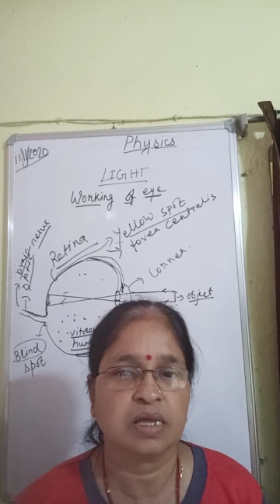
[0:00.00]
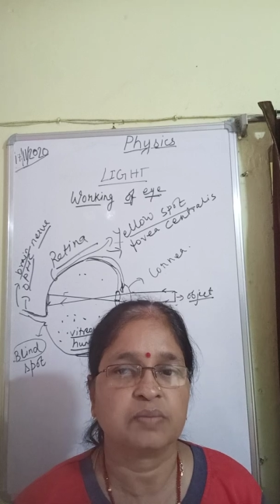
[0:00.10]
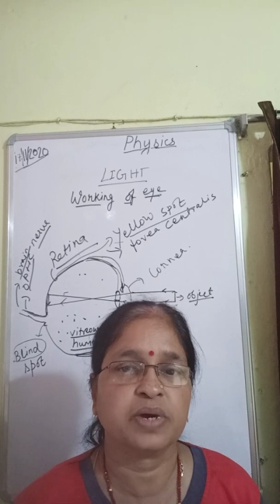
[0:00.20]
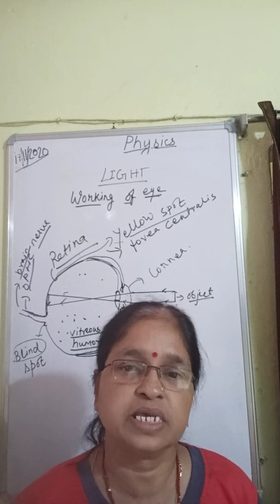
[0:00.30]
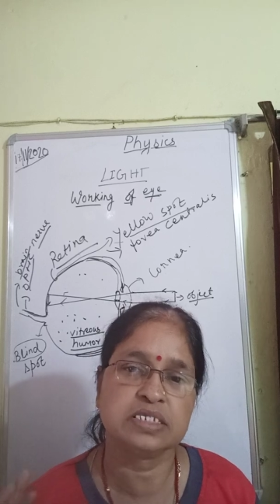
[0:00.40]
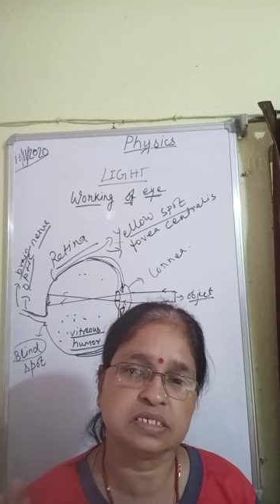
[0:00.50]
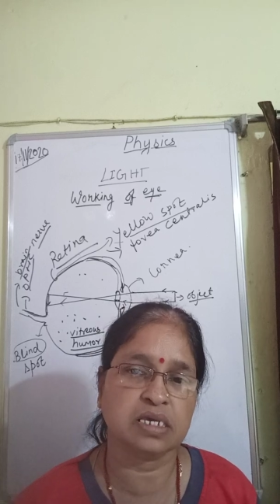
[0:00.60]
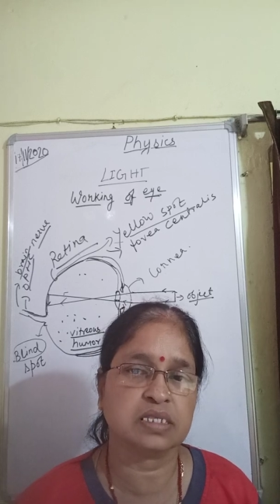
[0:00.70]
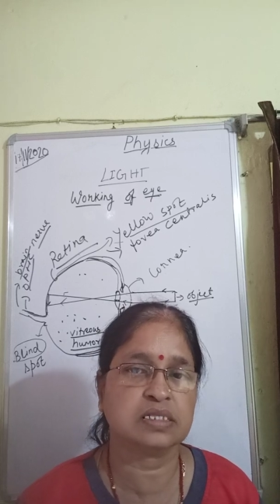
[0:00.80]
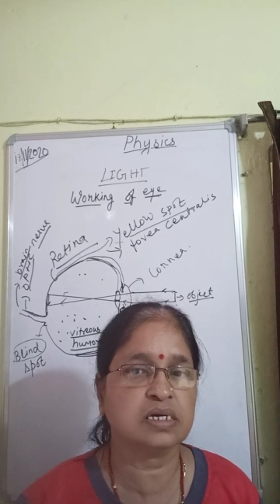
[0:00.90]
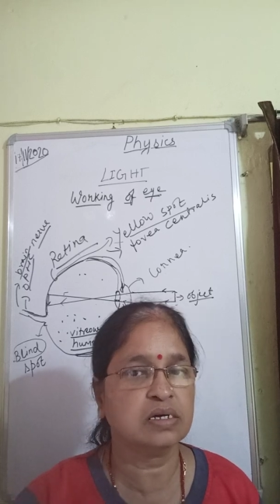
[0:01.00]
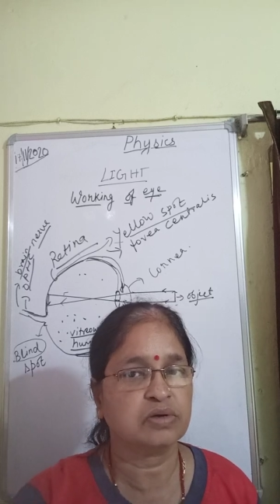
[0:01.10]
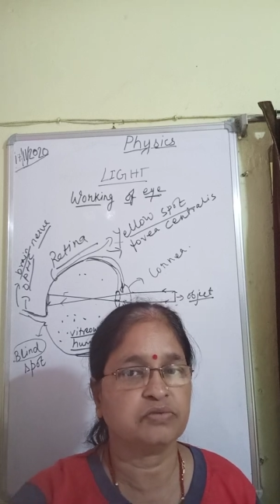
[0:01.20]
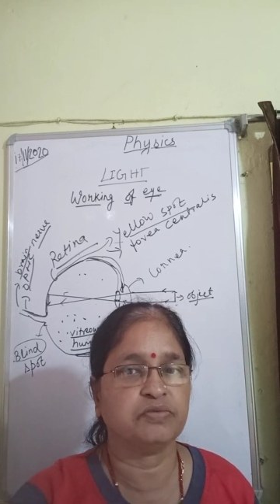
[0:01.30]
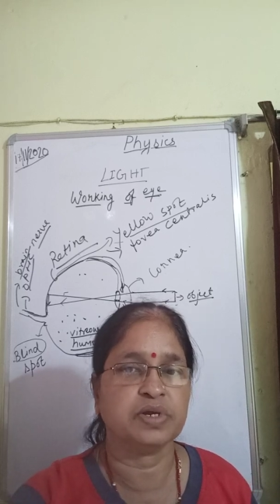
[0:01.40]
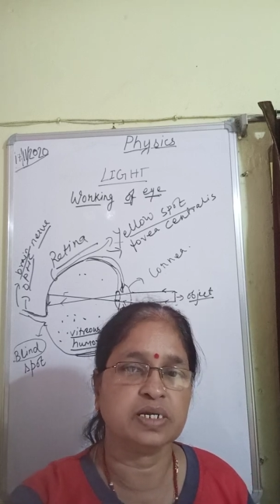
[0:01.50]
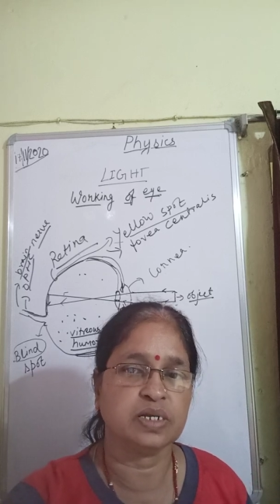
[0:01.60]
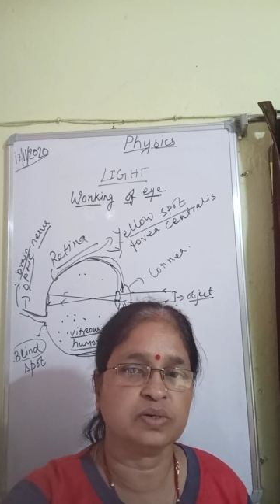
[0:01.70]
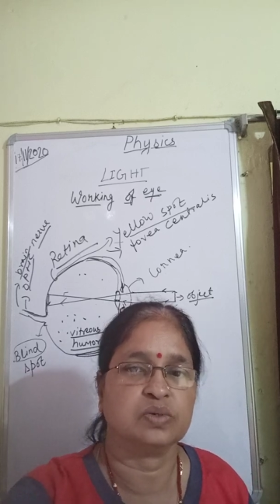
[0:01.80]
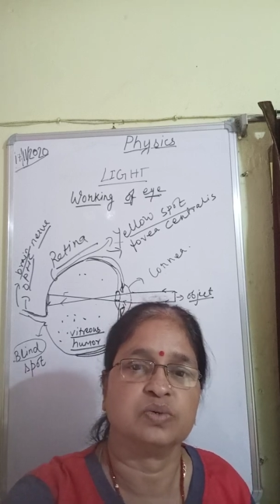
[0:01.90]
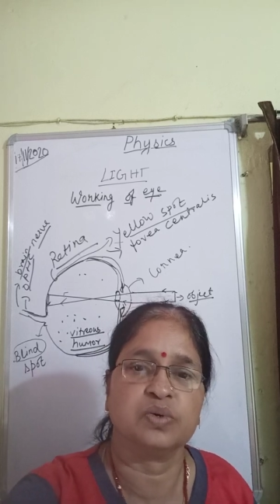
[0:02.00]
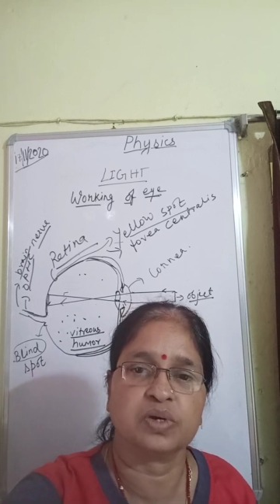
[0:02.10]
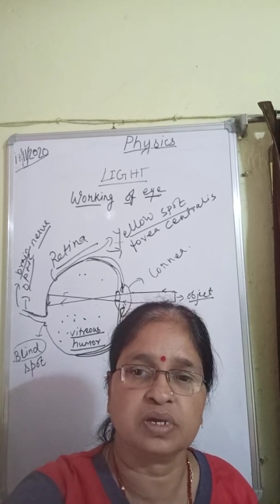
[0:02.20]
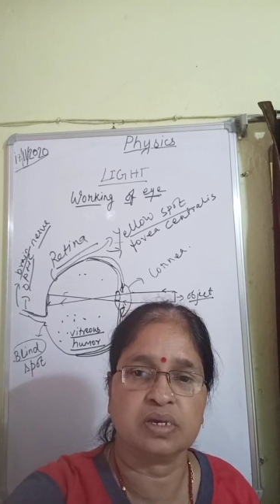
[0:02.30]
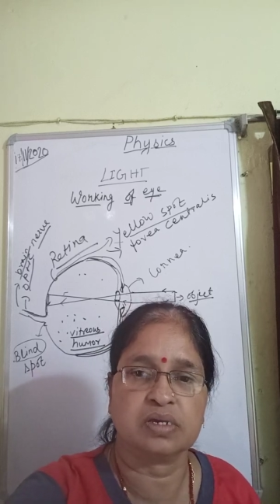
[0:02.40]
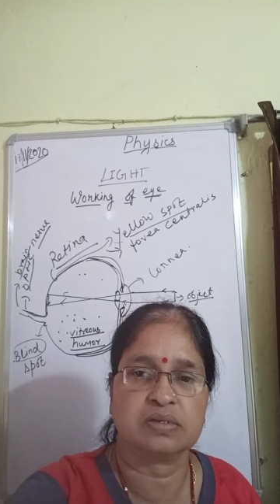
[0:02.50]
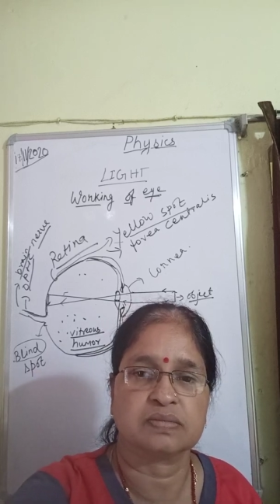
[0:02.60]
by seeing the video. Okay.